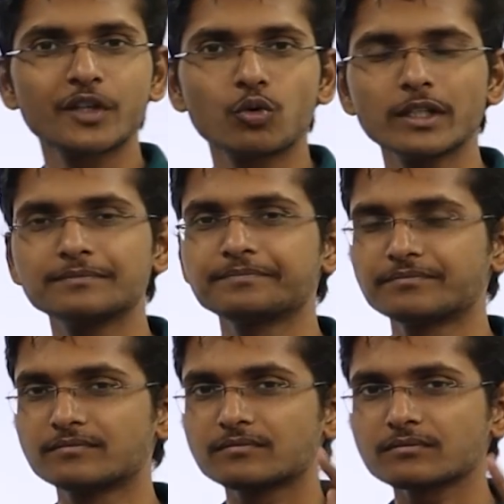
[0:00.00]
Okay,
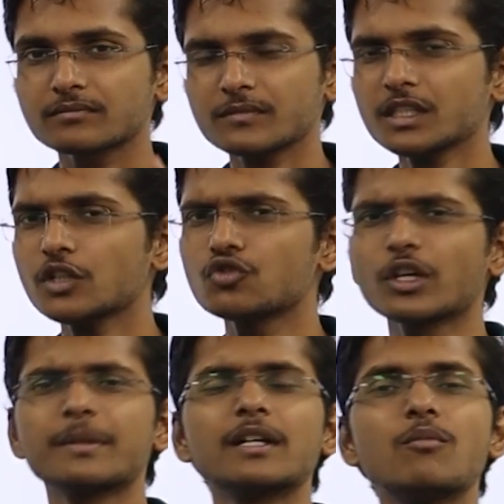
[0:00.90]
so
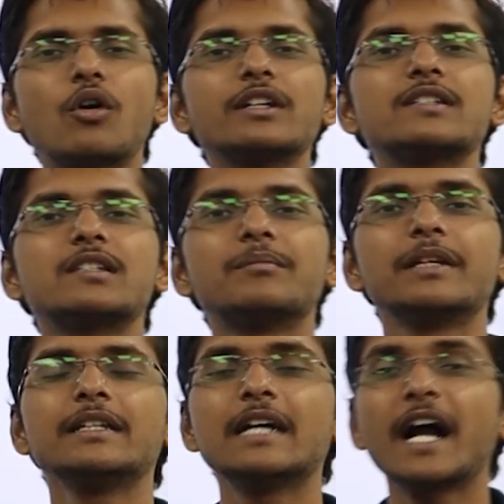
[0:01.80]
chemical bond is
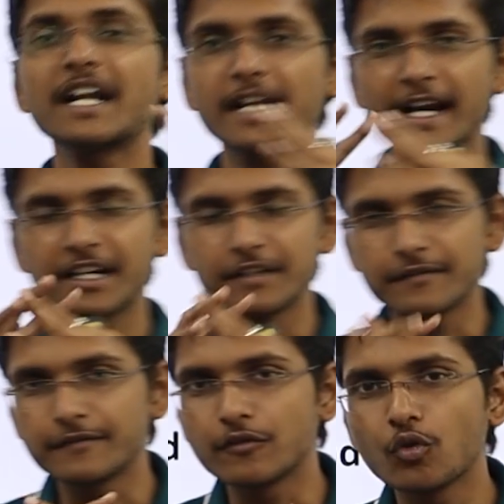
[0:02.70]
simply the attractive
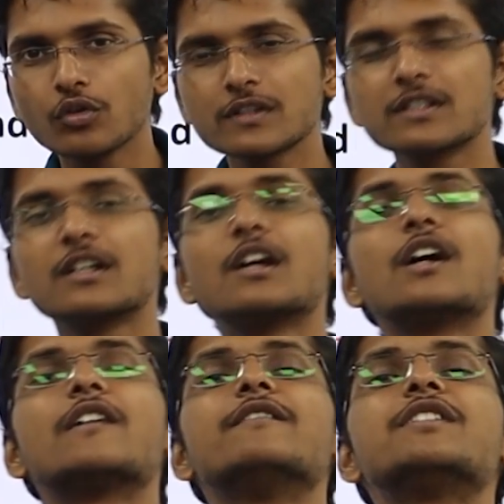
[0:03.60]
force
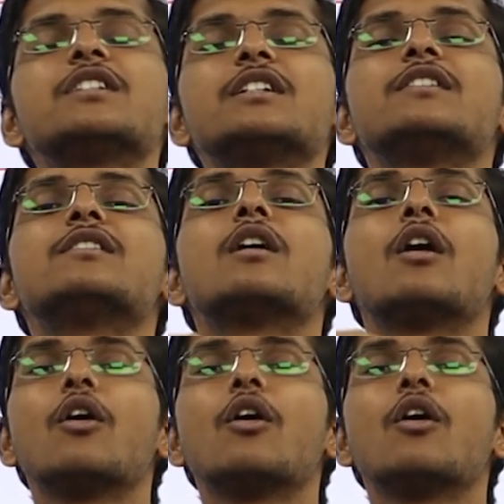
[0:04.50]
which is